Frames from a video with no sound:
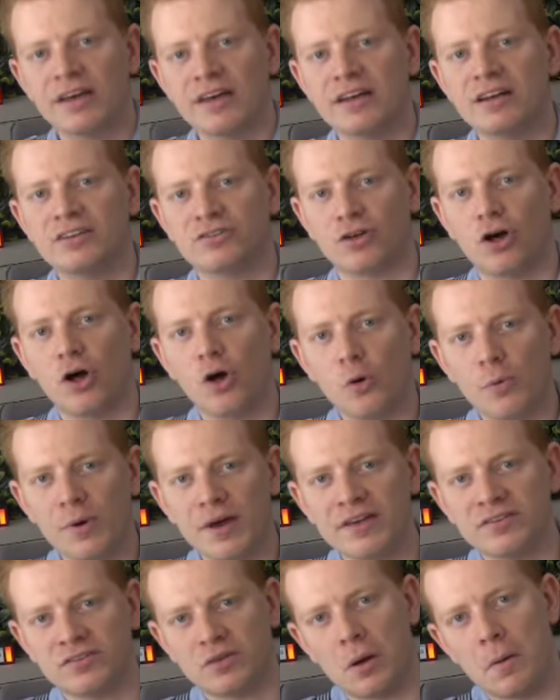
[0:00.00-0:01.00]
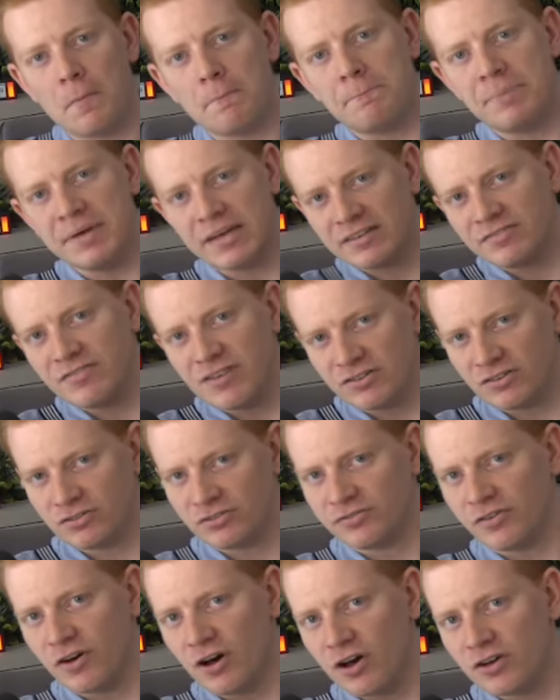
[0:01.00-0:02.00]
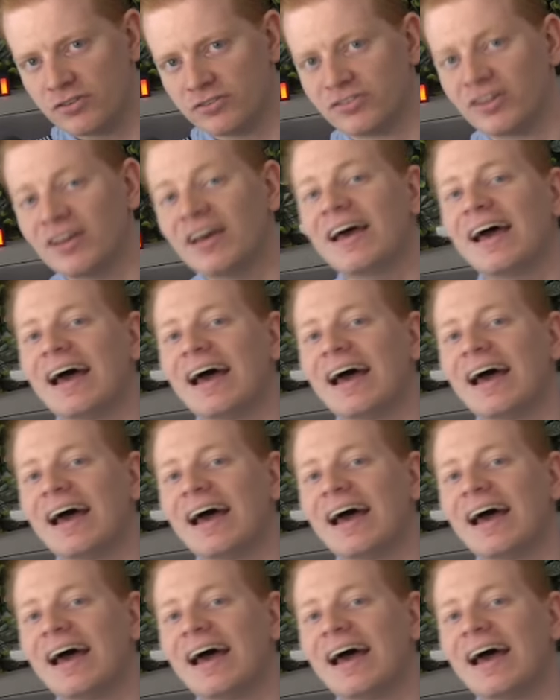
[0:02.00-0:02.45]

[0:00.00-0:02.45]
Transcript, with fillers: It is always big fishes first,